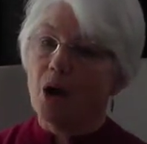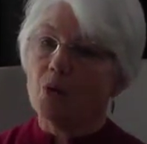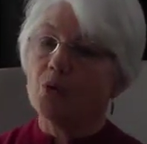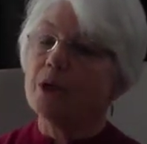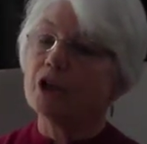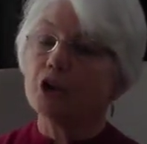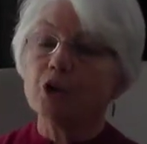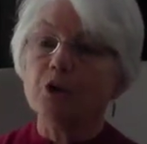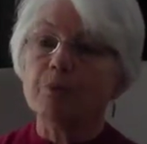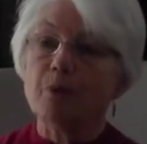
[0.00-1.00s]

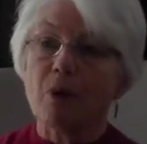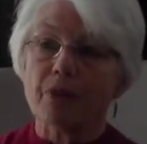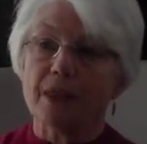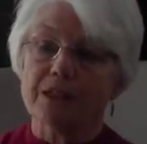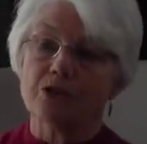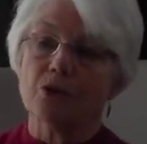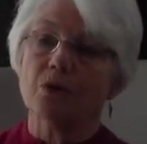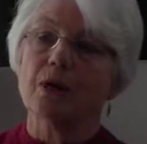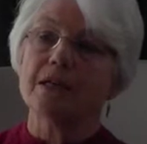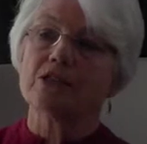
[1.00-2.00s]
recoup what they
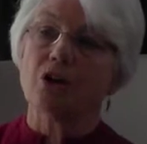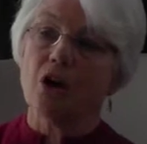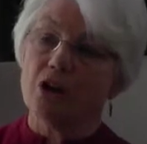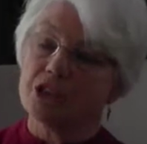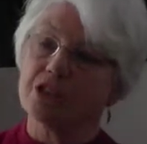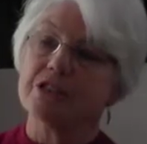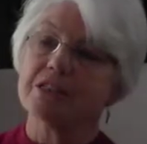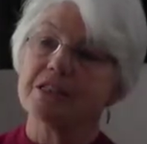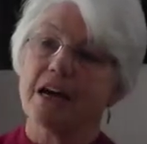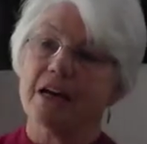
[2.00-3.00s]
saw as
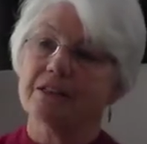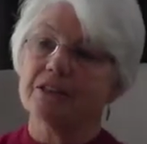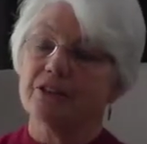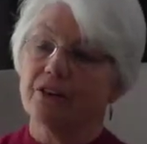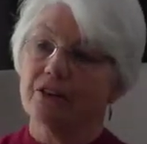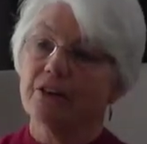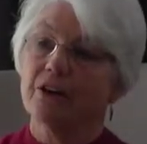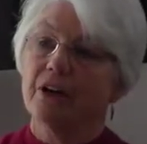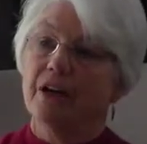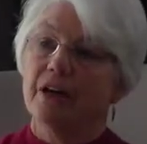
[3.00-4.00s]
losses under the
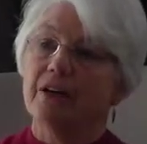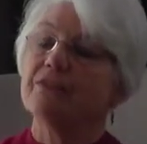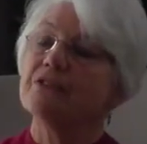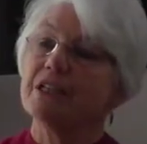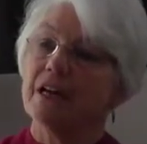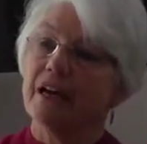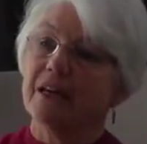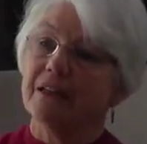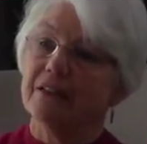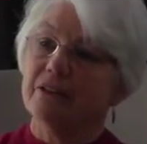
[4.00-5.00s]

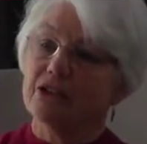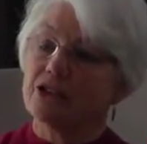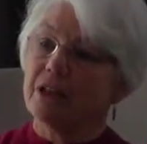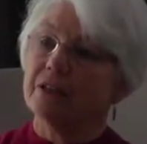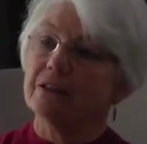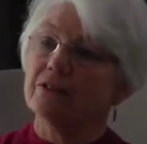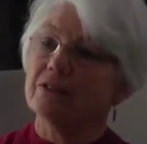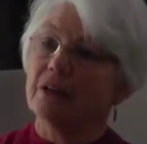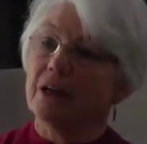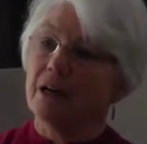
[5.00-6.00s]
FTA, the Australian
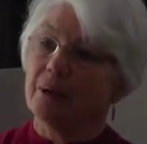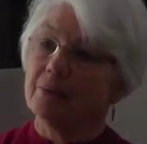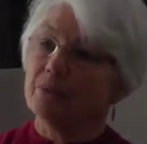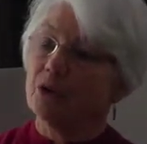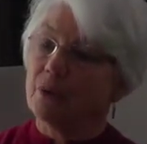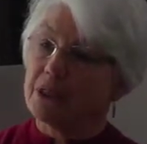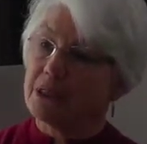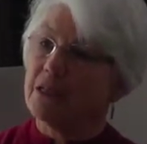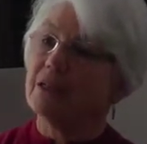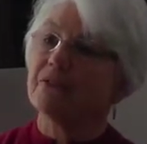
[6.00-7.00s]

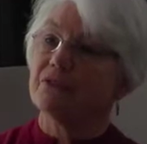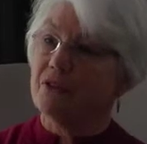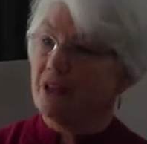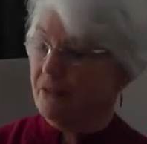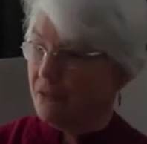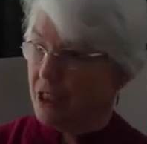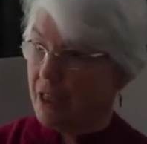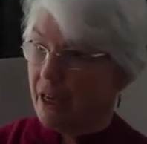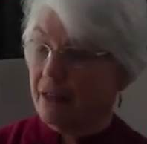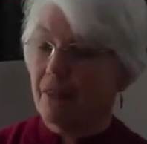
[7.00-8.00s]
US
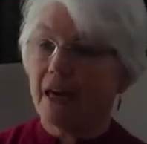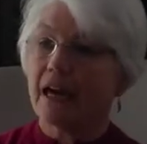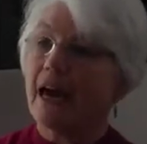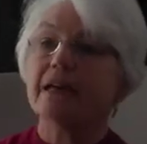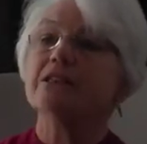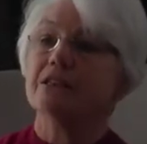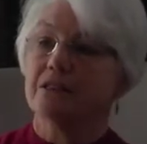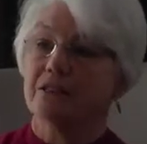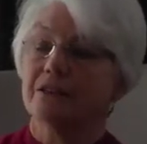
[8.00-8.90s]
FTA. They hated